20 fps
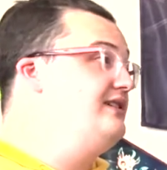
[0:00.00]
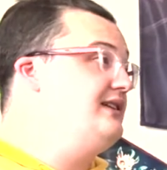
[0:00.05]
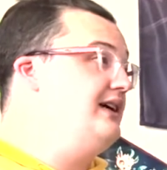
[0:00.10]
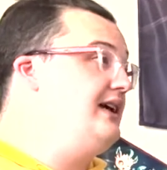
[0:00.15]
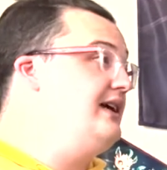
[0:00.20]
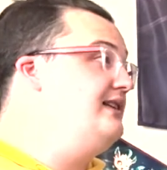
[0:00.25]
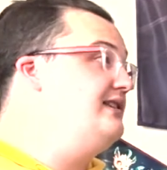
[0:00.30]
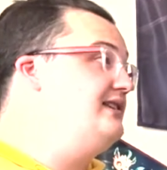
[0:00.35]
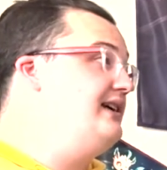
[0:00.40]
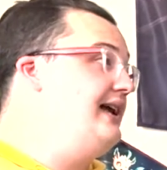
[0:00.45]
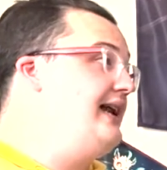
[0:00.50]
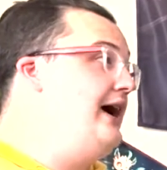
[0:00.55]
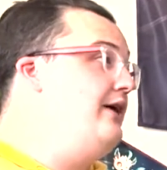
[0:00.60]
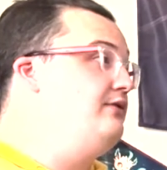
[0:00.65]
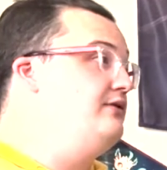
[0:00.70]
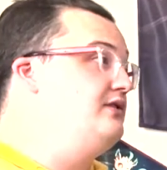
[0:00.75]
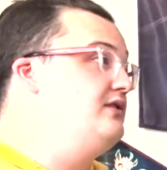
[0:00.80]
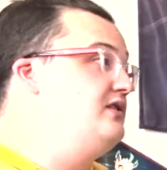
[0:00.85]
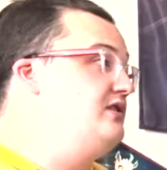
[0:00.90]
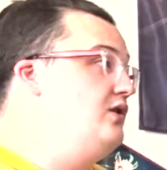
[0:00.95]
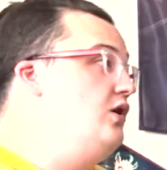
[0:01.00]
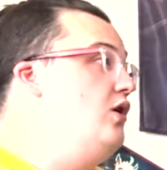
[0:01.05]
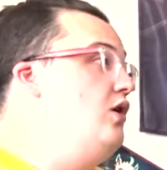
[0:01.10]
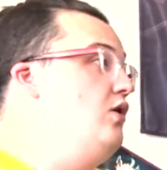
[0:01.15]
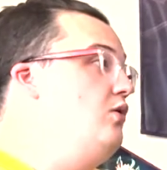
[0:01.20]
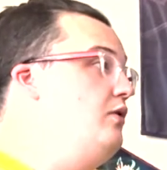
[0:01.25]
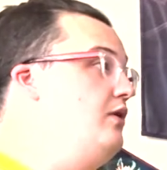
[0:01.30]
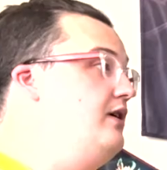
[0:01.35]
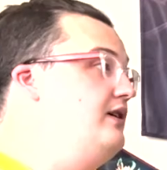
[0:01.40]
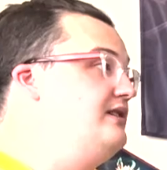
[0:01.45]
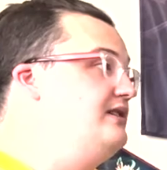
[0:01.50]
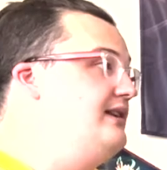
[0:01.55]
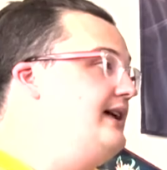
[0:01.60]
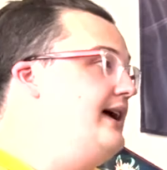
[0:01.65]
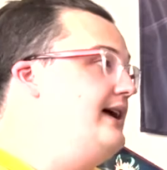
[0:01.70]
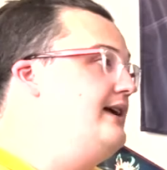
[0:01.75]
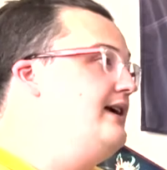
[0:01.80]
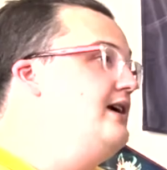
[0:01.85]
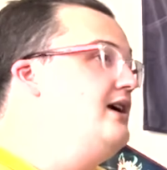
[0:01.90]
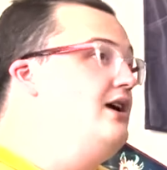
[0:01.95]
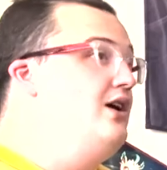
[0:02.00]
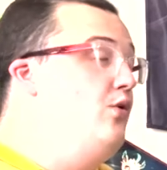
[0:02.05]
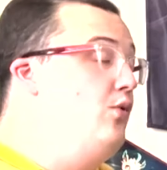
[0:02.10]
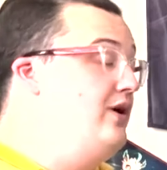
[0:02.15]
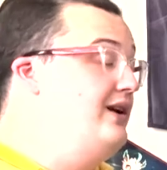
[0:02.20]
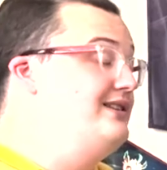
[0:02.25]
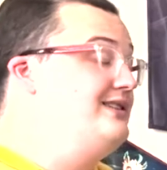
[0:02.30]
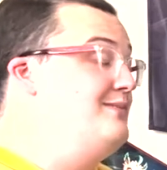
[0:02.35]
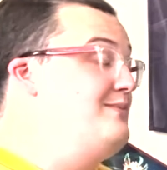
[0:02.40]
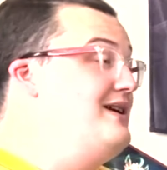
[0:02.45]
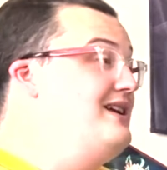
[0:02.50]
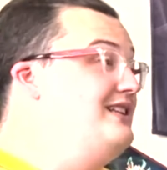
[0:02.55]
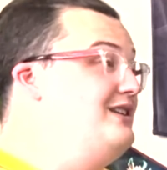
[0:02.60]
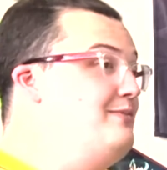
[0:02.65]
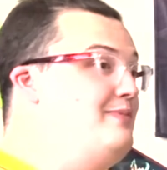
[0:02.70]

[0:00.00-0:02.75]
like Inside Out and Soul, where it's like, what does it mean to